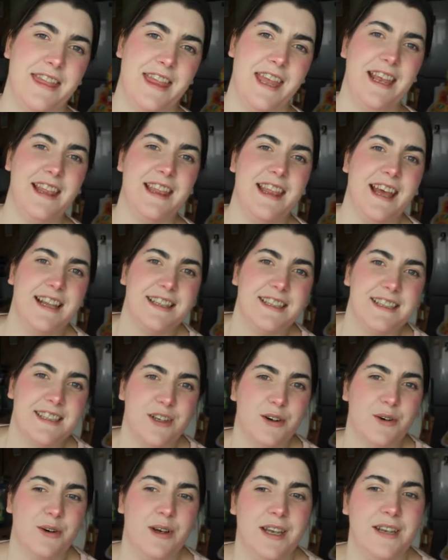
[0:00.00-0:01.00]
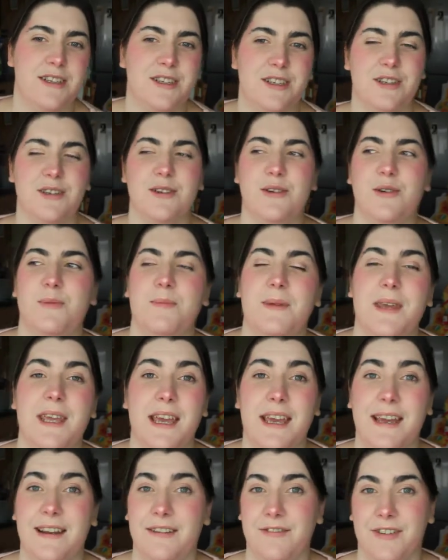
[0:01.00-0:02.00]
think that's going to be
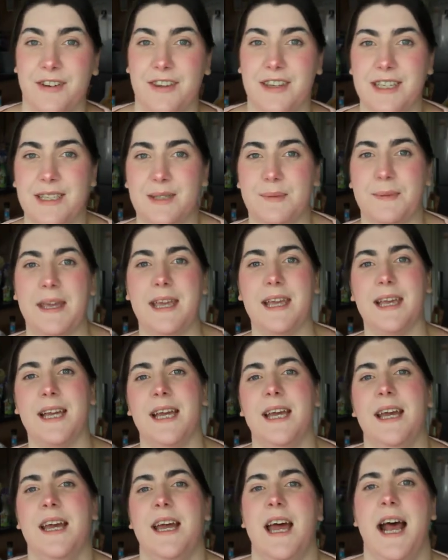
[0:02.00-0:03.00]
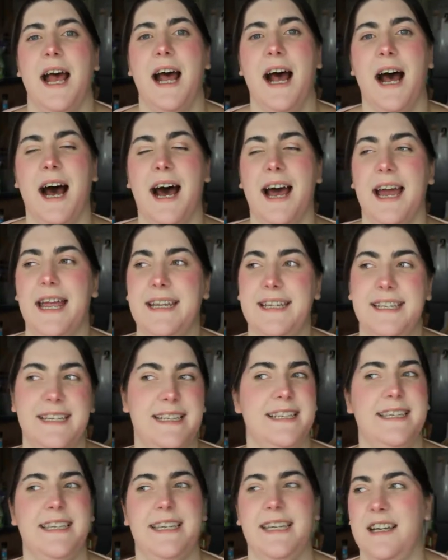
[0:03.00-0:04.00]
it for this week. I
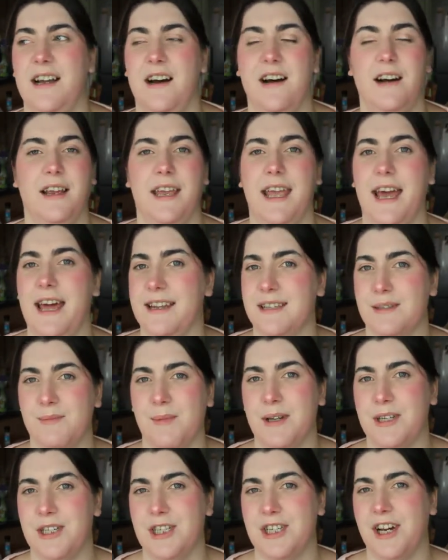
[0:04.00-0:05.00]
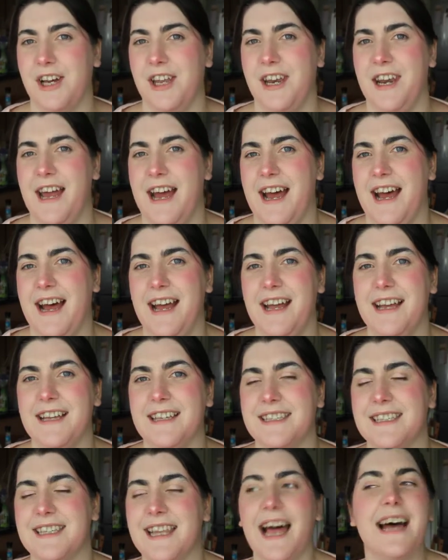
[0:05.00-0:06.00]
did not get as much done
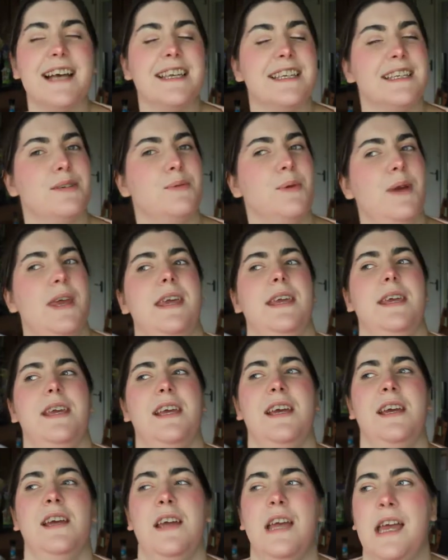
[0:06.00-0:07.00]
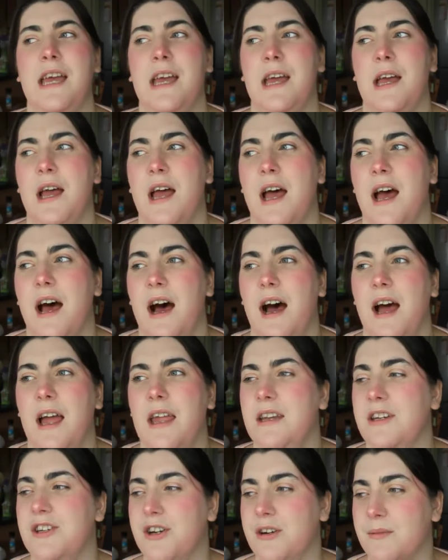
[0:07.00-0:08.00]
as last week
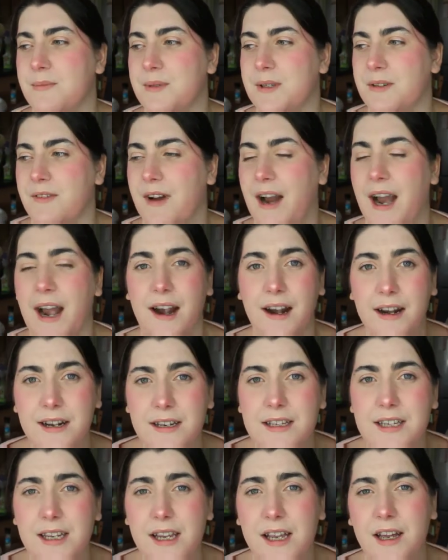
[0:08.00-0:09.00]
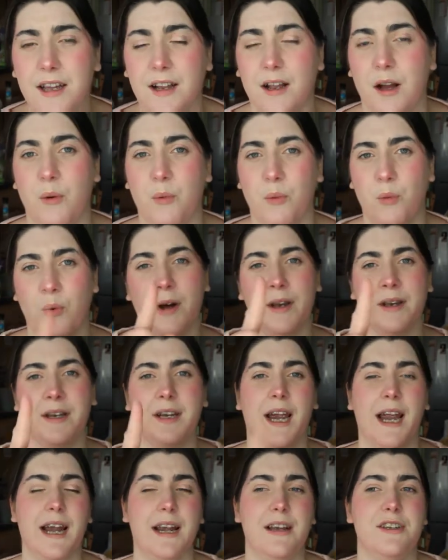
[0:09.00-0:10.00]
in terms of art. I got one
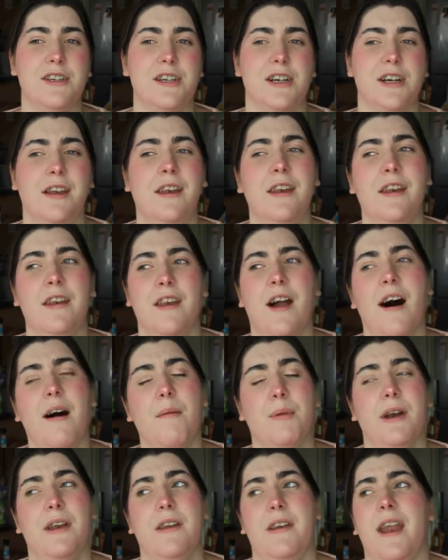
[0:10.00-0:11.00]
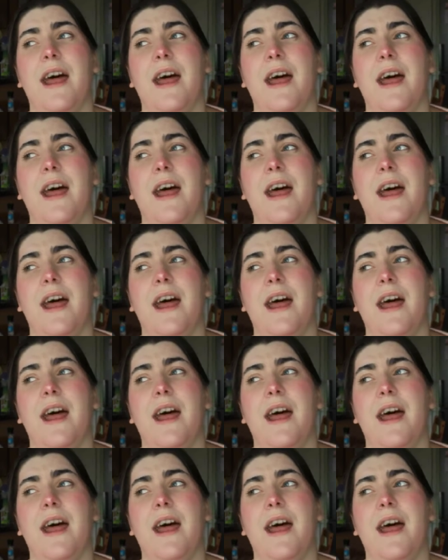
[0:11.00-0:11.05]
card done, not printed